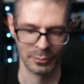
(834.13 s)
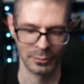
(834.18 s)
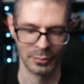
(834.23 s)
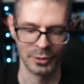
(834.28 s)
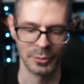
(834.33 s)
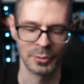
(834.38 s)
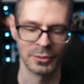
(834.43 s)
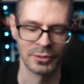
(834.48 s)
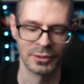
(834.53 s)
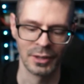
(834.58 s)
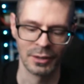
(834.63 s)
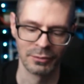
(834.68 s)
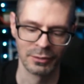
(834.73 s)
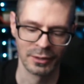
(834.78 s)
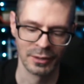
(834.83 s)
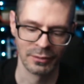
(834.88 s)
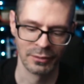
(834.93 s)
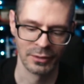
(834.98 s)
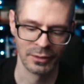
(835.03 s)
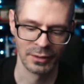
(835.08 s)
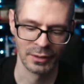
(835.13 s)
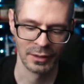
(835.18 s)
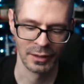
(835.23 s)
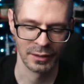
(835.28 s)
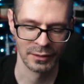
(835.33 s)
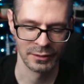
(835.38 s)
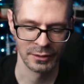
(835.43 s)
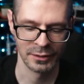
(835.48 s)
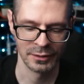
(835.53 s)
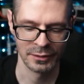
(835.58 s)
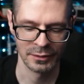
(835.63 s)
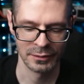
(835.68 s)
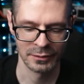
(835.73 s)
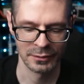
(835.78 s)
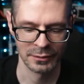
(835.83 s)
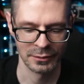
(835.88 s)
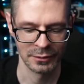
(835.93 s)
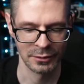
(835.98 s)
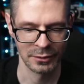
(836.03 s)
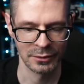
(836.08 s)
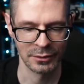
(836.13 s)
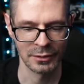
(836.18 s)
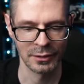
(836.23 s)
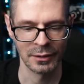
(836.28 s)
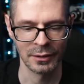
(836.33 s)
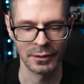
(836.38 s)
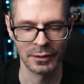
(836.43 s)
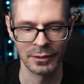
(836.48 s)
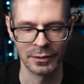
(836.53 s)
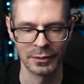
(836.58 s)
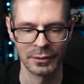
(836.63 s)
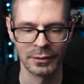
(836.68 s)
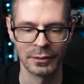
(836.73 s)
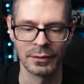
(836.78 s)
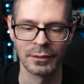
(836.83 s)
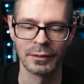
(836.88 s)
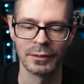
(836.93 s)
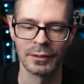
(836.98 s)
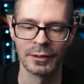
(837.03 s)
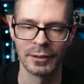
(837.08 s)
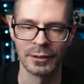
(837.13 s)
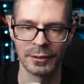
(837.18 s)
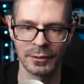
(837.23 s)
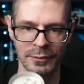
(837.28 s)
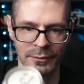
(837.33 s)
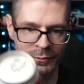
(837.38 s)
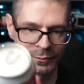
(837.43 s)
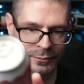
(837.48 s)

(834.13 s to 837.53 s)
much covered everything on here, it looks like. Yeah.